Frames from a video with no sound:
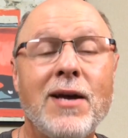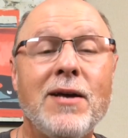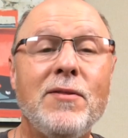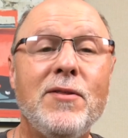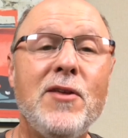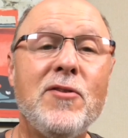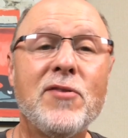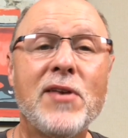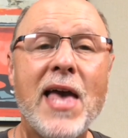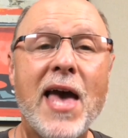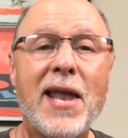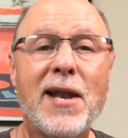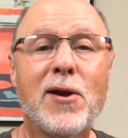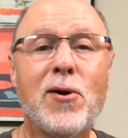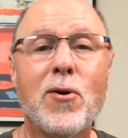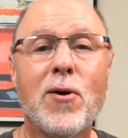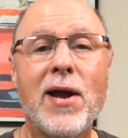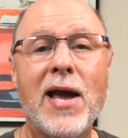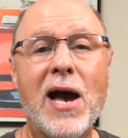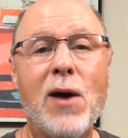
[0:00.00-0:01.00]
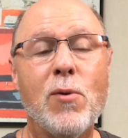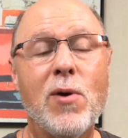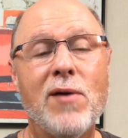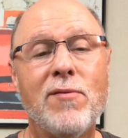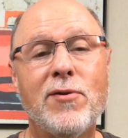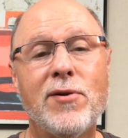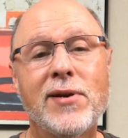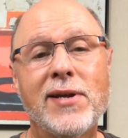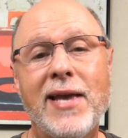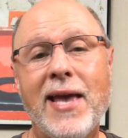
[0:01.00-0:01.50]
This category,
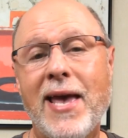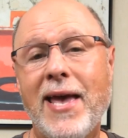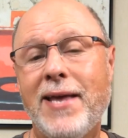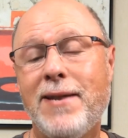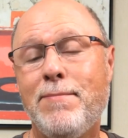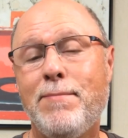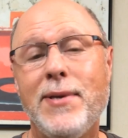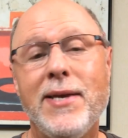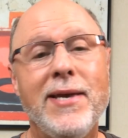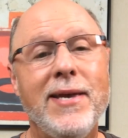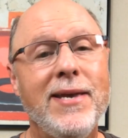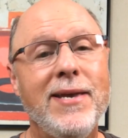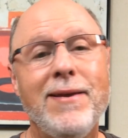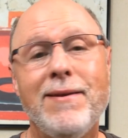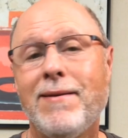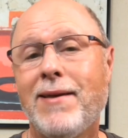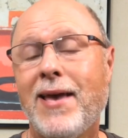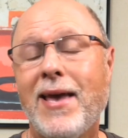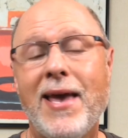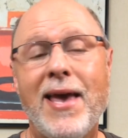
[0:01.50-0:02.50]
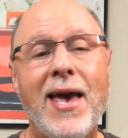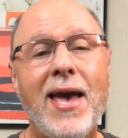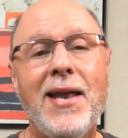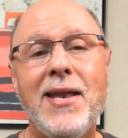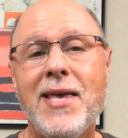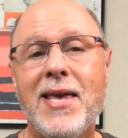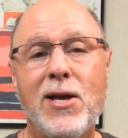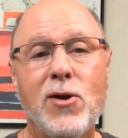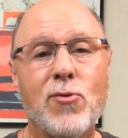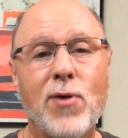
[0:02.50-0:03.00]
however, can be
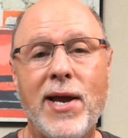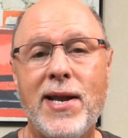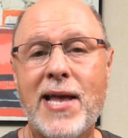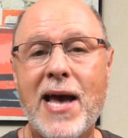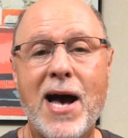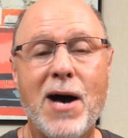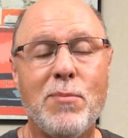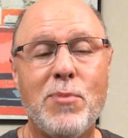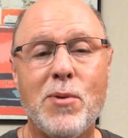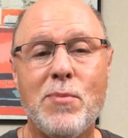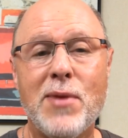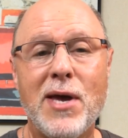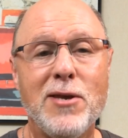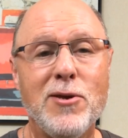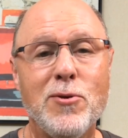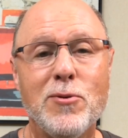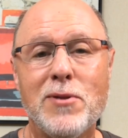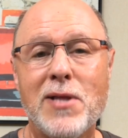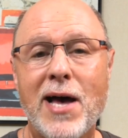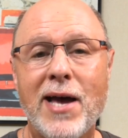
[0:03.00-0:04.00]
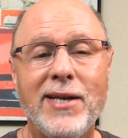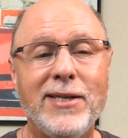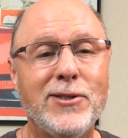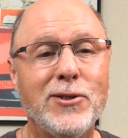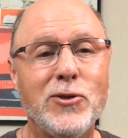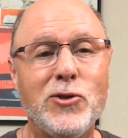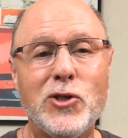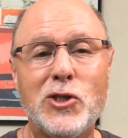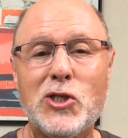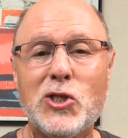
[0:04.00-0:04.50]
any great album that you like,
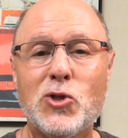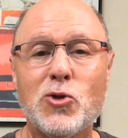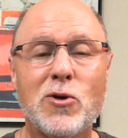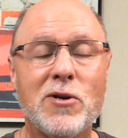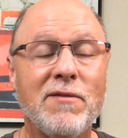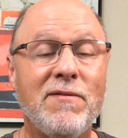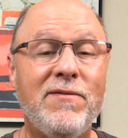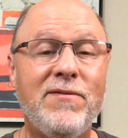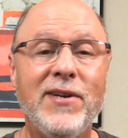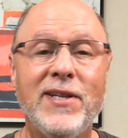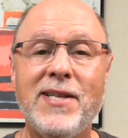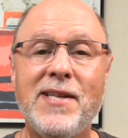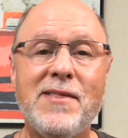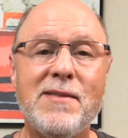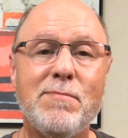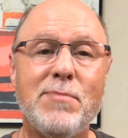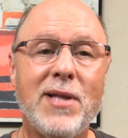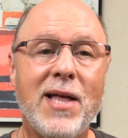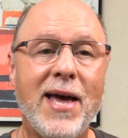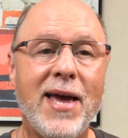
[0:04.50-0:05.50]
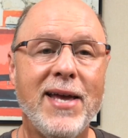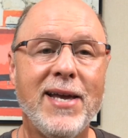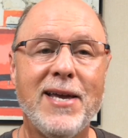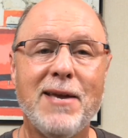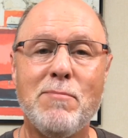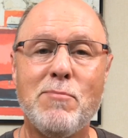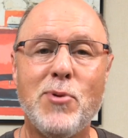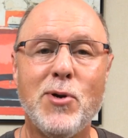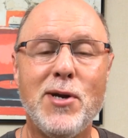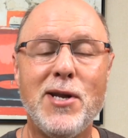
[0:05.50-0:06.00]
so just sort of fill in the blank
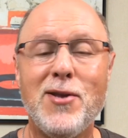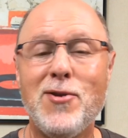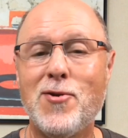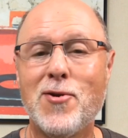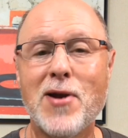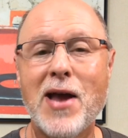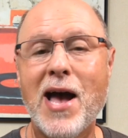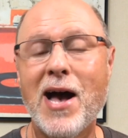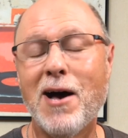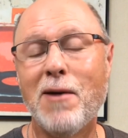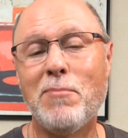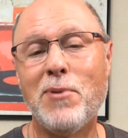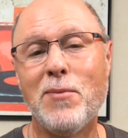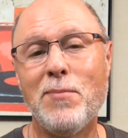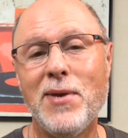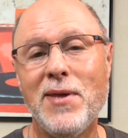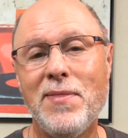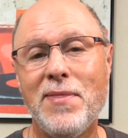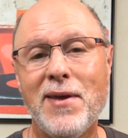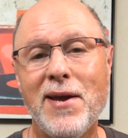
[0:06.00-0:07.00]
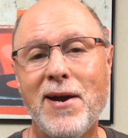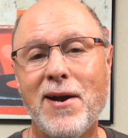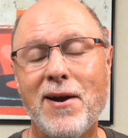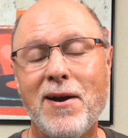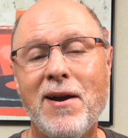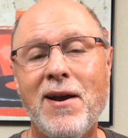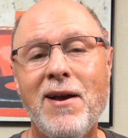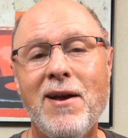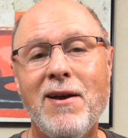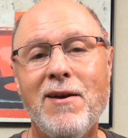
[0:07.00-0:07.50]
and put in your album in
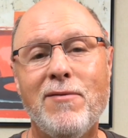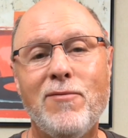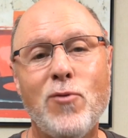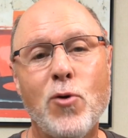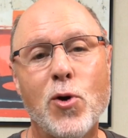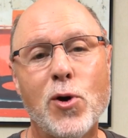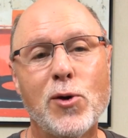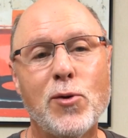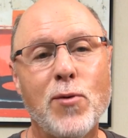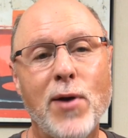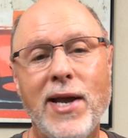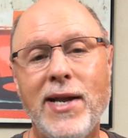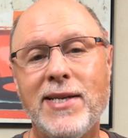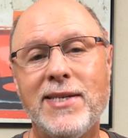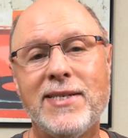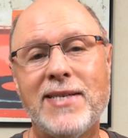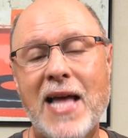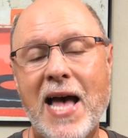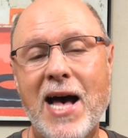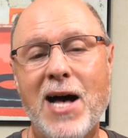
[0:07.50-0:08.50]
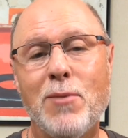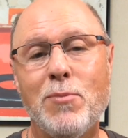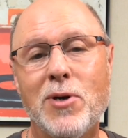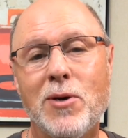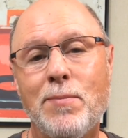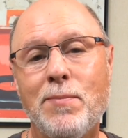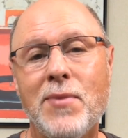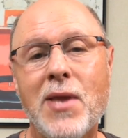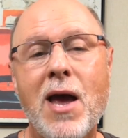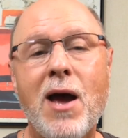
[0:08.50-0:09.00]
there for greatest
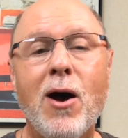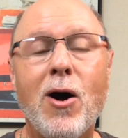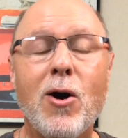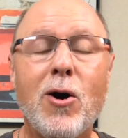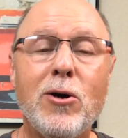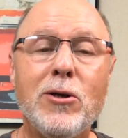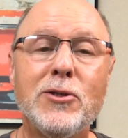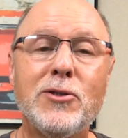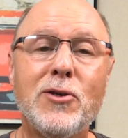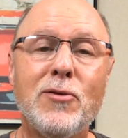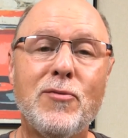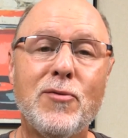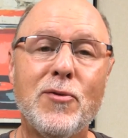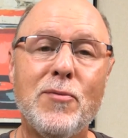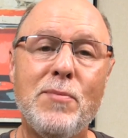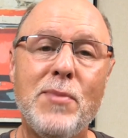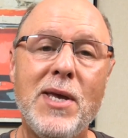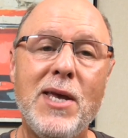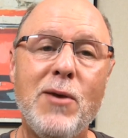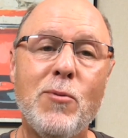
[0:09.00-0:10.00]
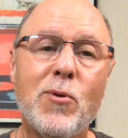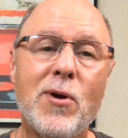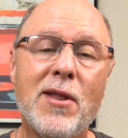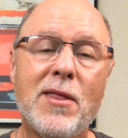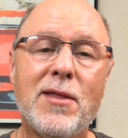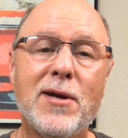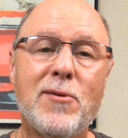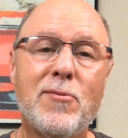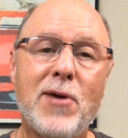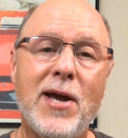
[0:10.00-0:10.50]
album. Also for me, one of
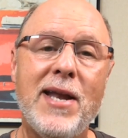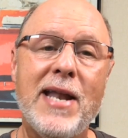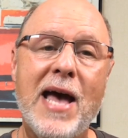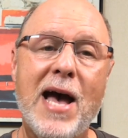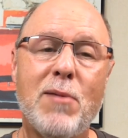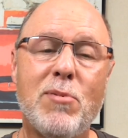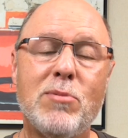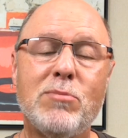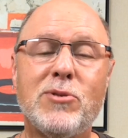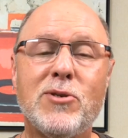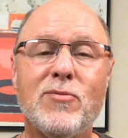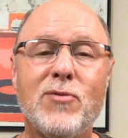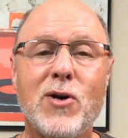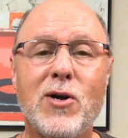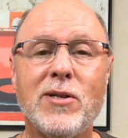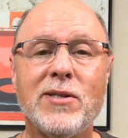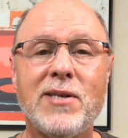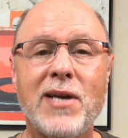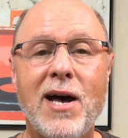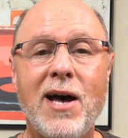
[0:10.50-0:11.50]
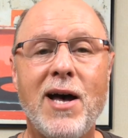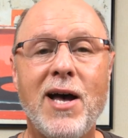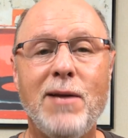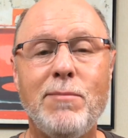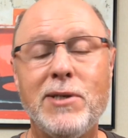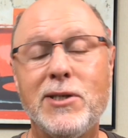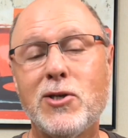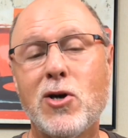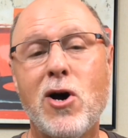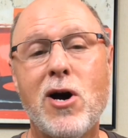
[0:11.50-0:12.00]
the great albums of all time
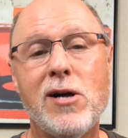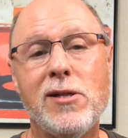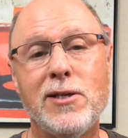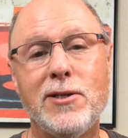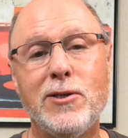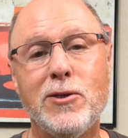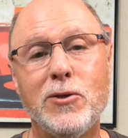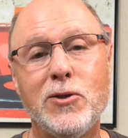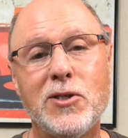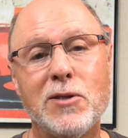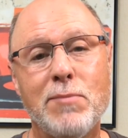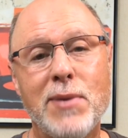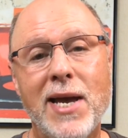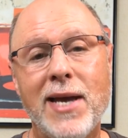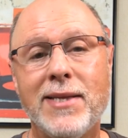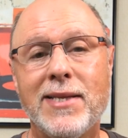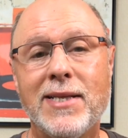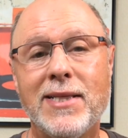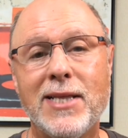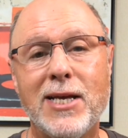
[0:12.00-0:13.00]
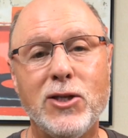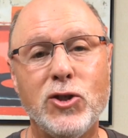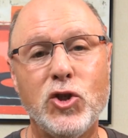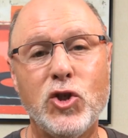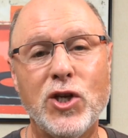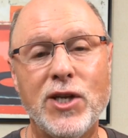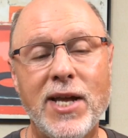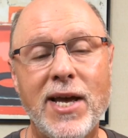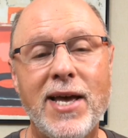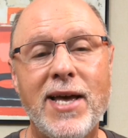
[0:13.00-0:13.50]
is Hall & Oates' Abandoned
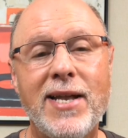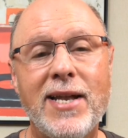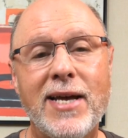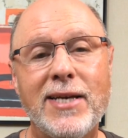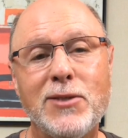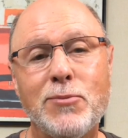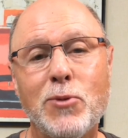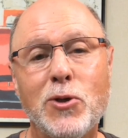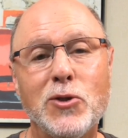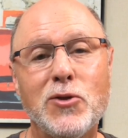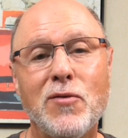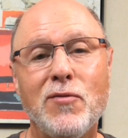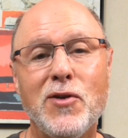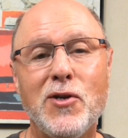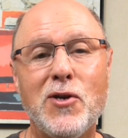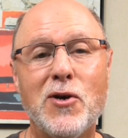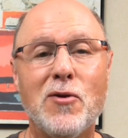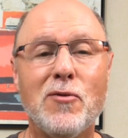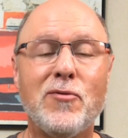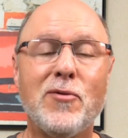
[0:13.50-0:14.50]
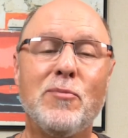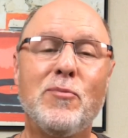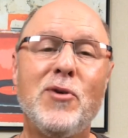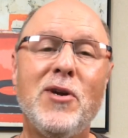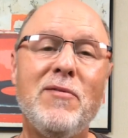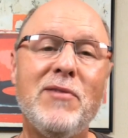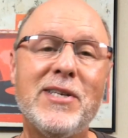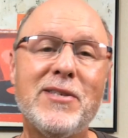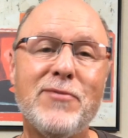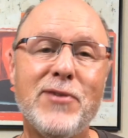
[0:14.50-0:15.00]
Luncheonette. As most of you know from
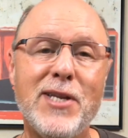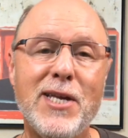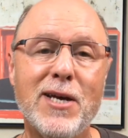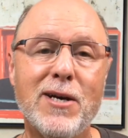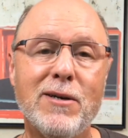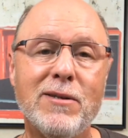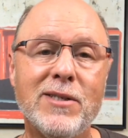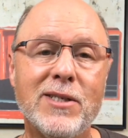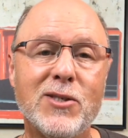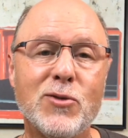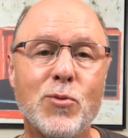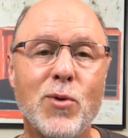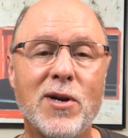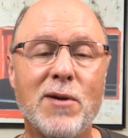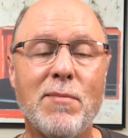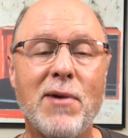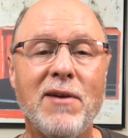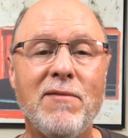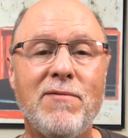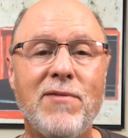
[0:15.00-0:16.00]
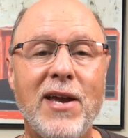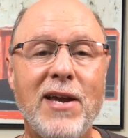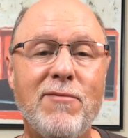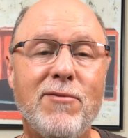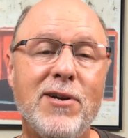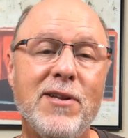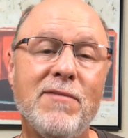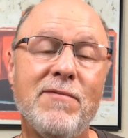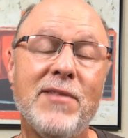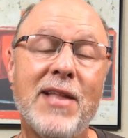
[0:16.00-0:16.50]
previous videos, it's one of my
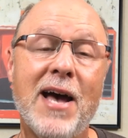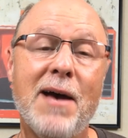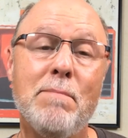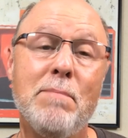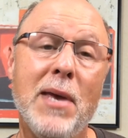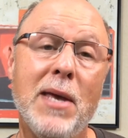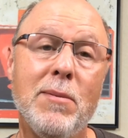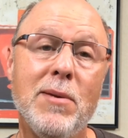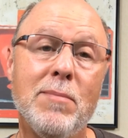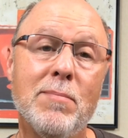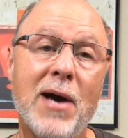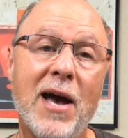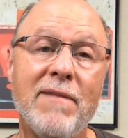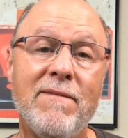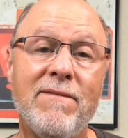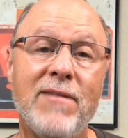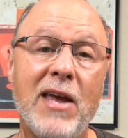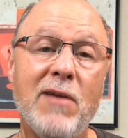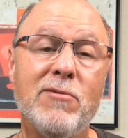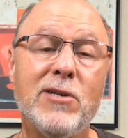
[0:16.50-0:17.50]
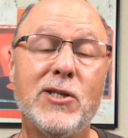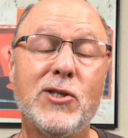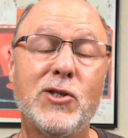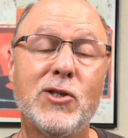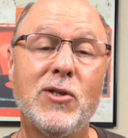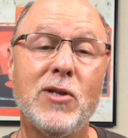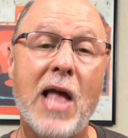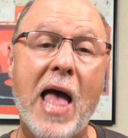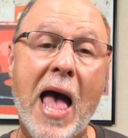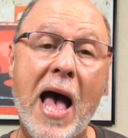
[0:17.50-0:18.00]
favorite, if not maybe my favorite
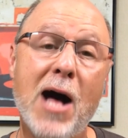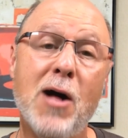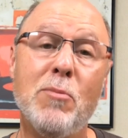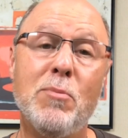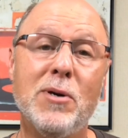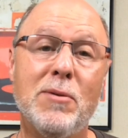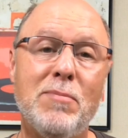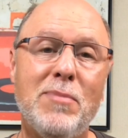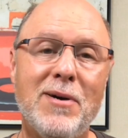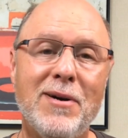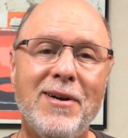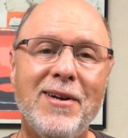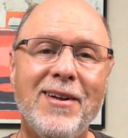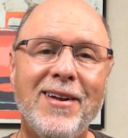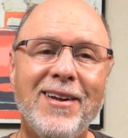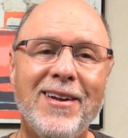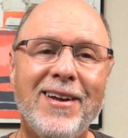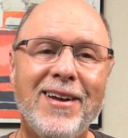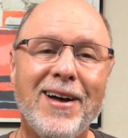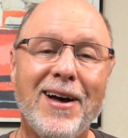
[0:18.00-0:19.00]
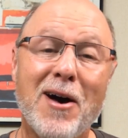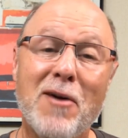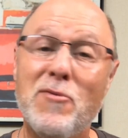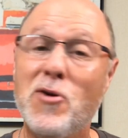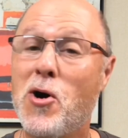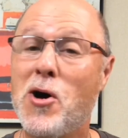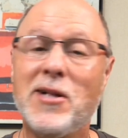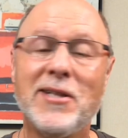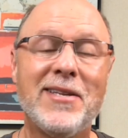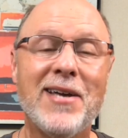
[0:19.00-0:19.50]
album of
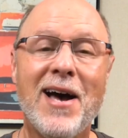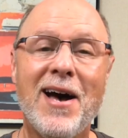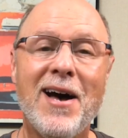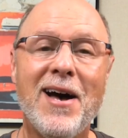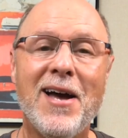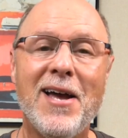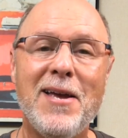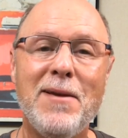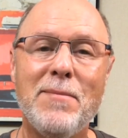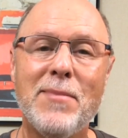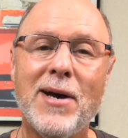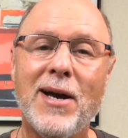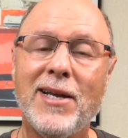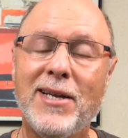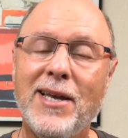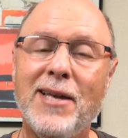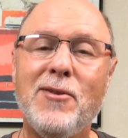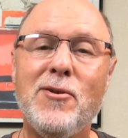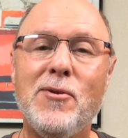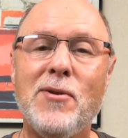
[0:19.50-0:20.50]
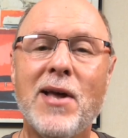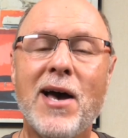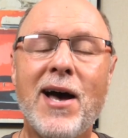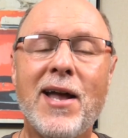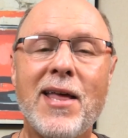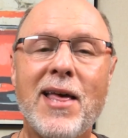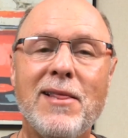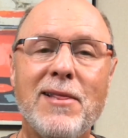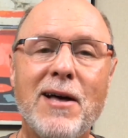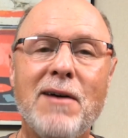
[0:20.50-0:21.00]
all time. I kid you
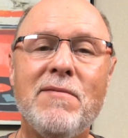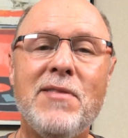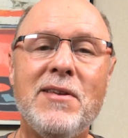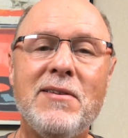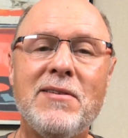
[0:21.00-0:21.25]
not, I love this